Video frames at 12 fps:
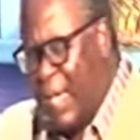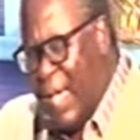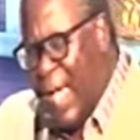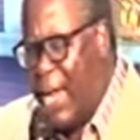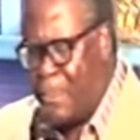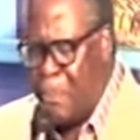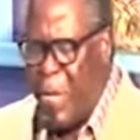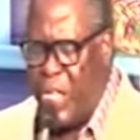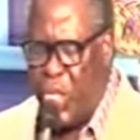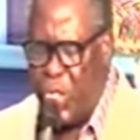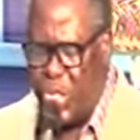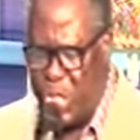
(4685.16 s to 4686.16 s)
Help me
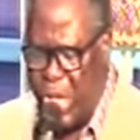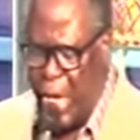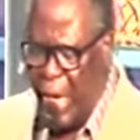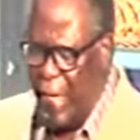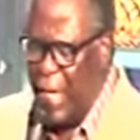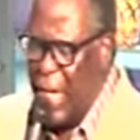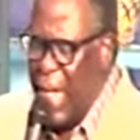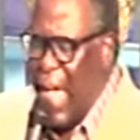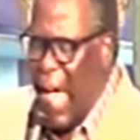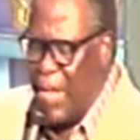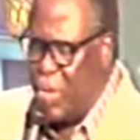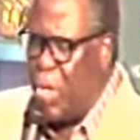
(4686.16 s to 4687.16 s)
to see.
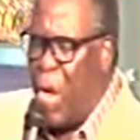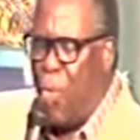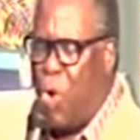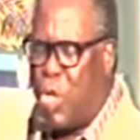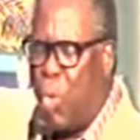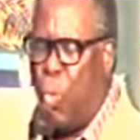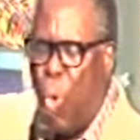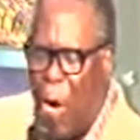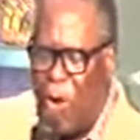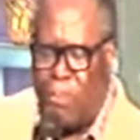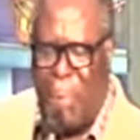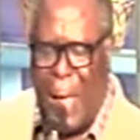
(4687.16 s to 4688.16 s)
I do not want to
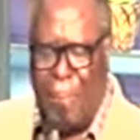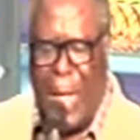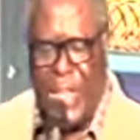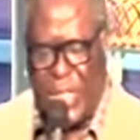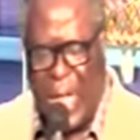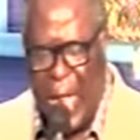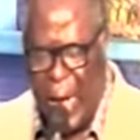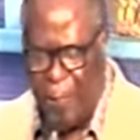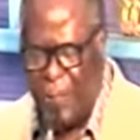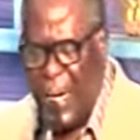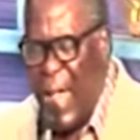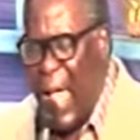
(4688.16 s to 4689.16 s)
walk by
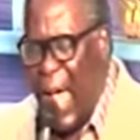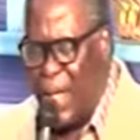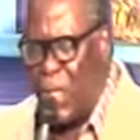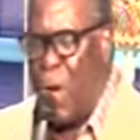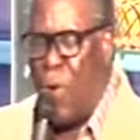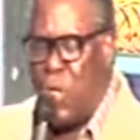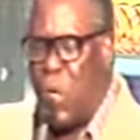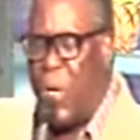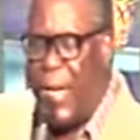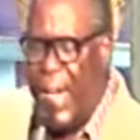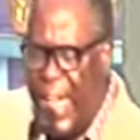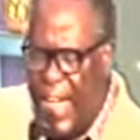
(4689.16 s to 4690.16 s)
myself. I do not want to
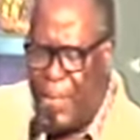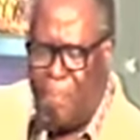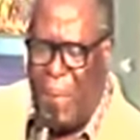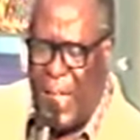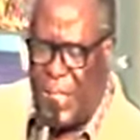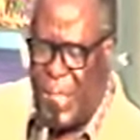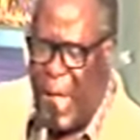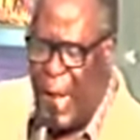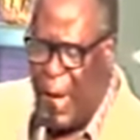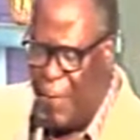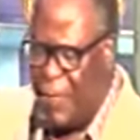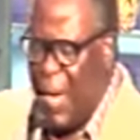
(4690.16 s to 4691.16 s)
lead
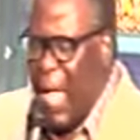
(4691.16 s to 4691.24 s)
myself.